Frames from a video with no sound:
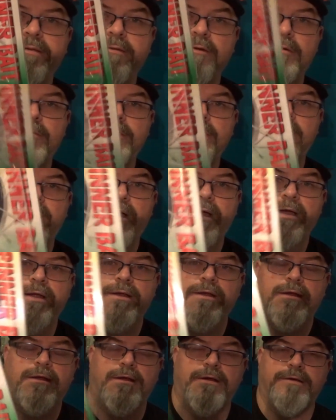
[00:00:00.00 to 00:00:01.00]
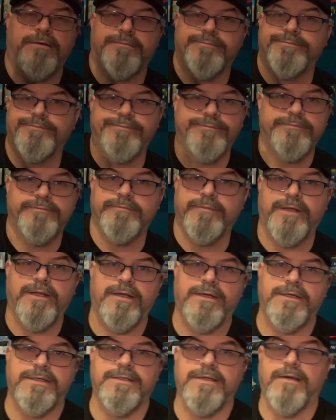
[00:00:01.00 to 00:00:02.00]
throw them a lot.
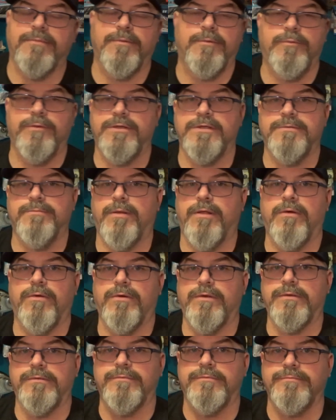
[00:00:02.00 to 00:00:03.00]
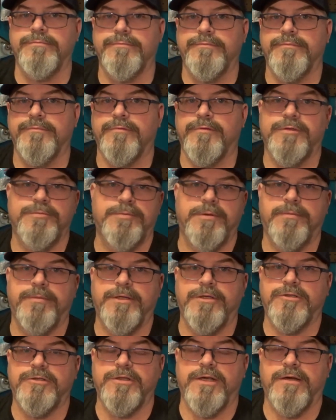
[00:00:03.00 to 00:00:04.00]
Anytime the wind's blowing,
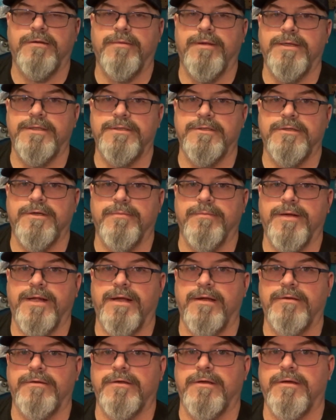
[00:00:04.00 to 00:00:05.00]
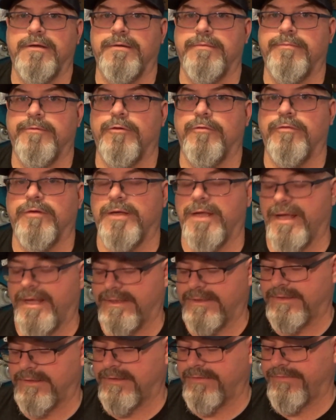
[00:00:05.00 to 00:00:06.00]
spinnerbaits or chatterbaits are coming out,
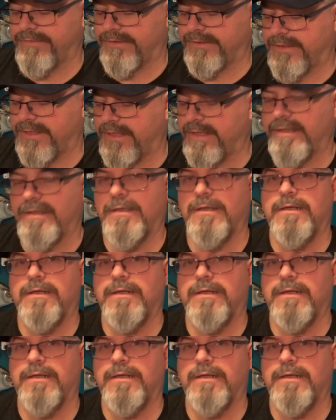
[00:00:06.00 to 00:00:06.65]
overcast, stuff like that.